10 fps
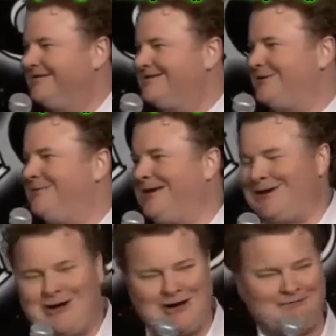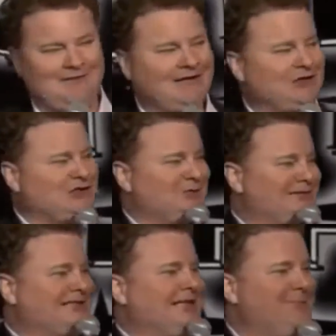Started making coffee. I thought she
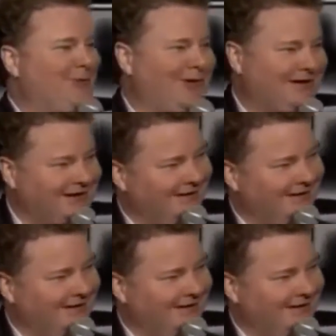was sleepwalking.